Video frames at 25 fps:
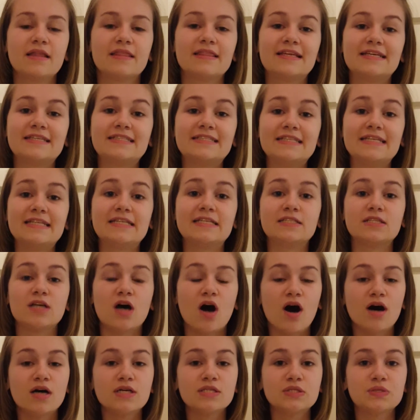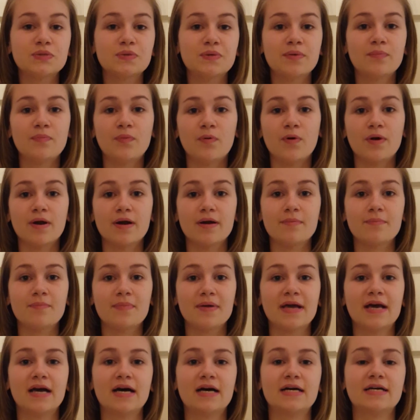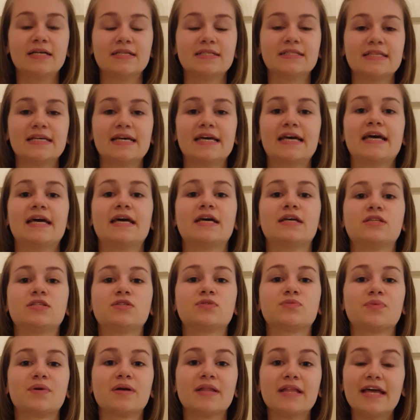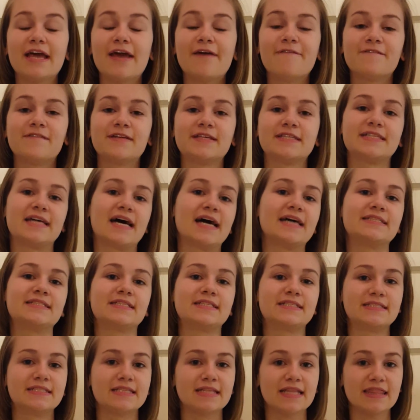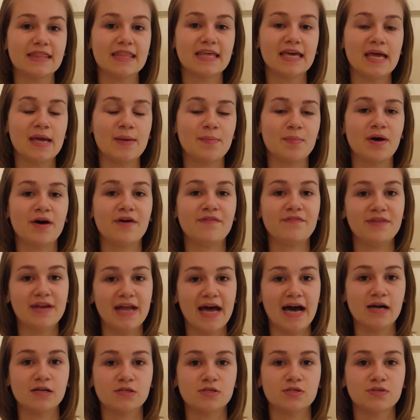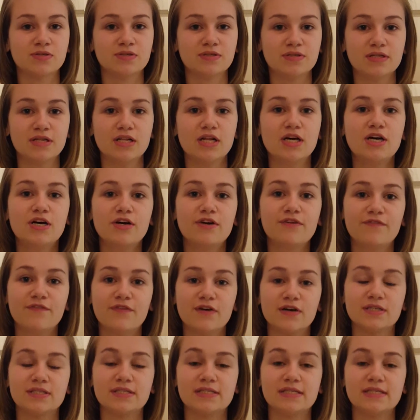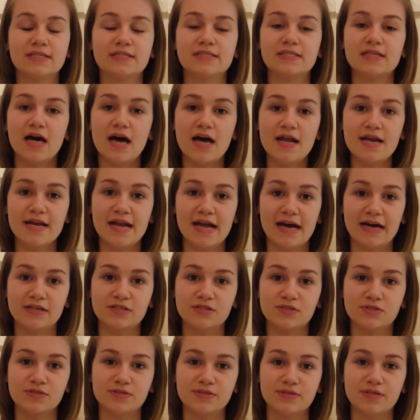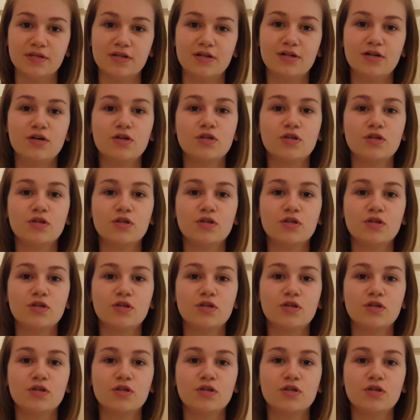This scene is also important because it really emphasizes the theme of natural versus unnatural.